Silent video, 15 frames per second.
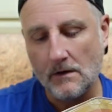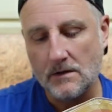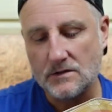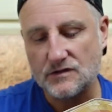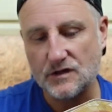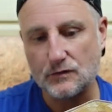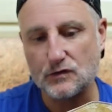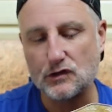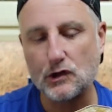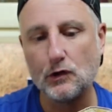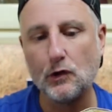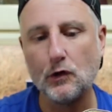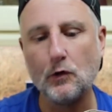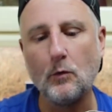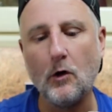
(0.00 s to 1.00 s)
So
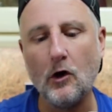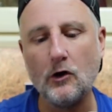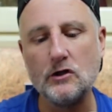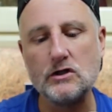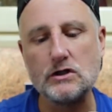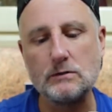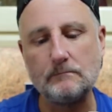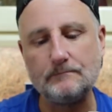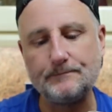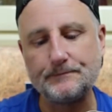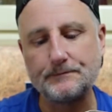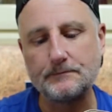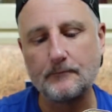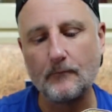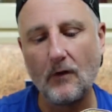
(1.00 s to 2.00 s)
score-wise,
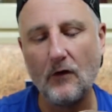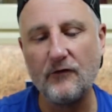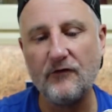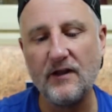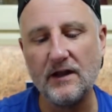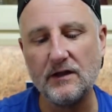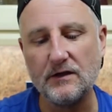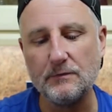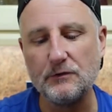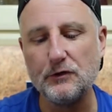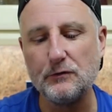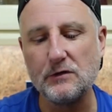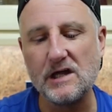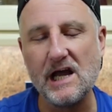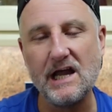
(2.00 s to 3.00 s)
I think
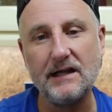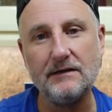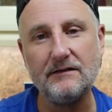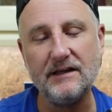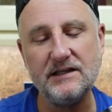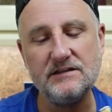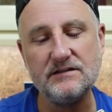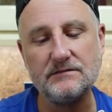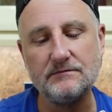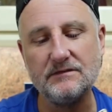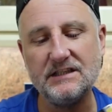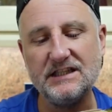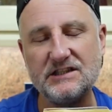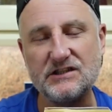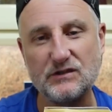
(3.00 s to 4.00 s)
you can, these,
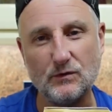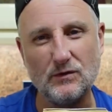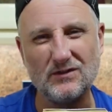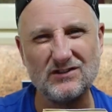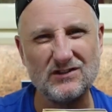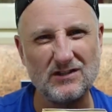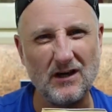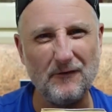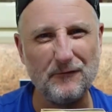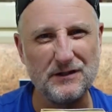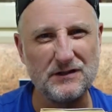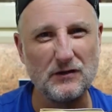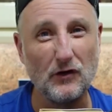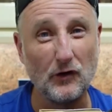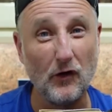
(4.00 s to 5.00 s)
this sort of stuff
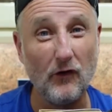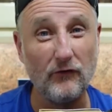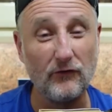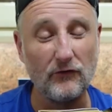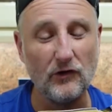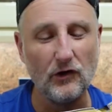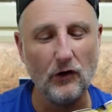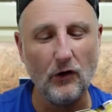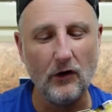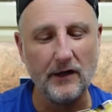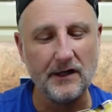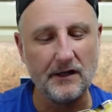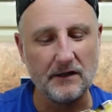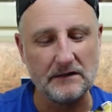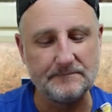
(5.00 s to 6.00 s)
is on offer a lot,
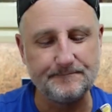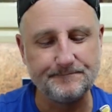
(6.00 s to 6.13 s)
innit?